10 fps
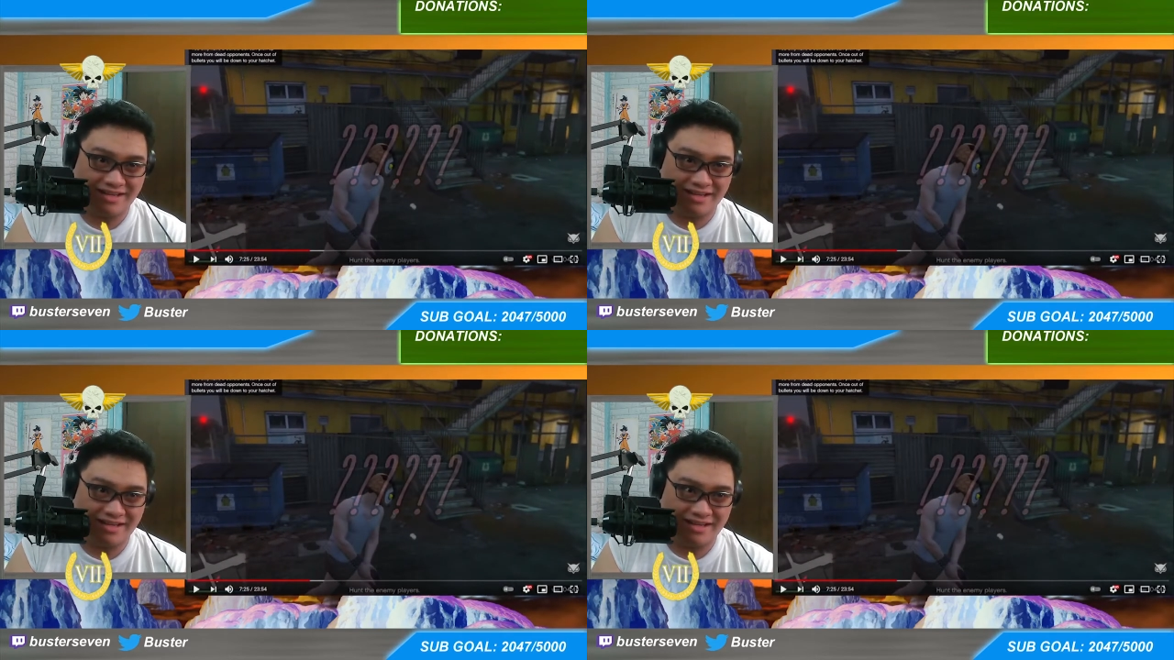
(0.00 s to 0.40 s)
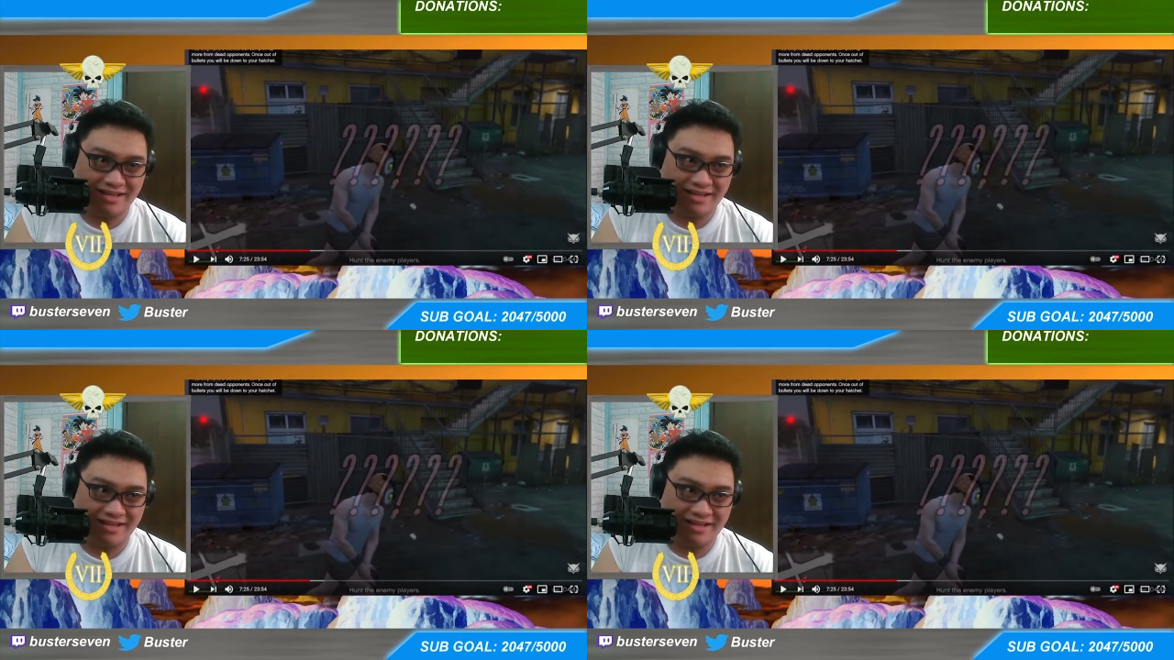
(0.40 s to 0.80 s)

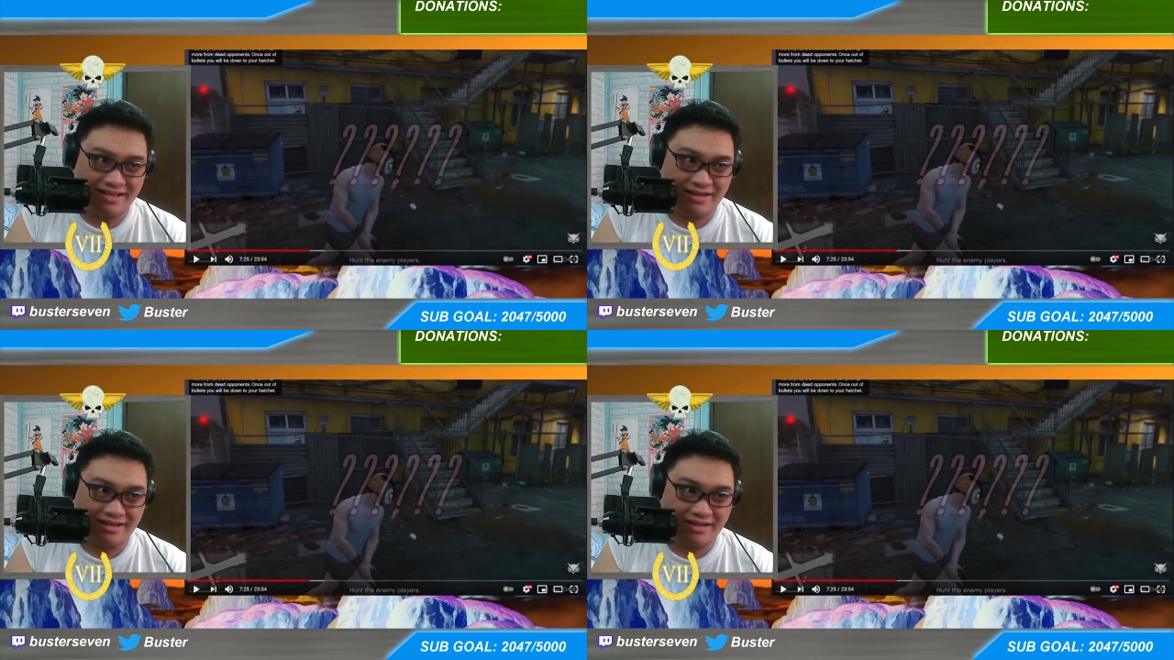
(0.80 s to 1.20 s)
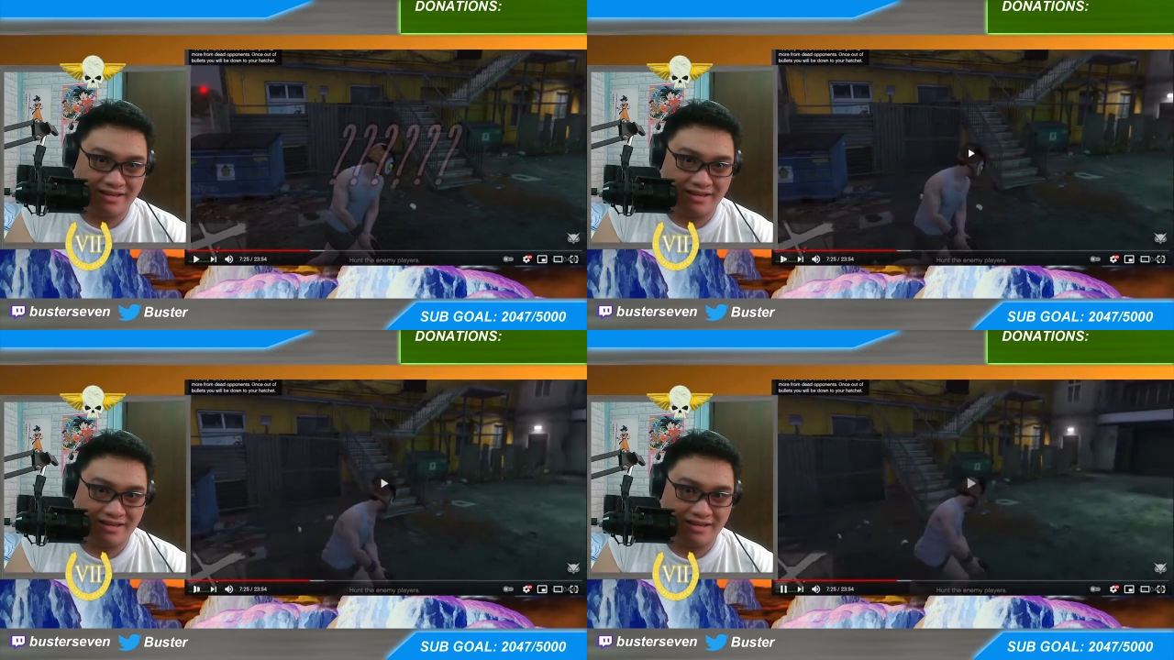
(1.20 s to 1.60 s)

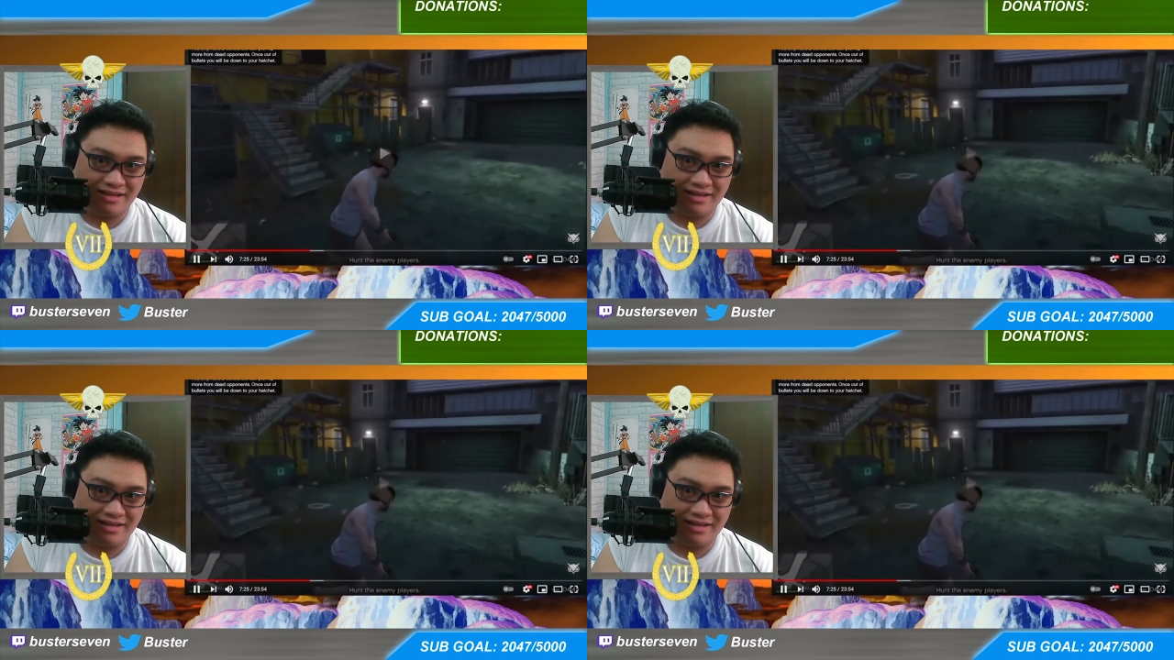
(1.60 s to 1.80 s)
[no speech]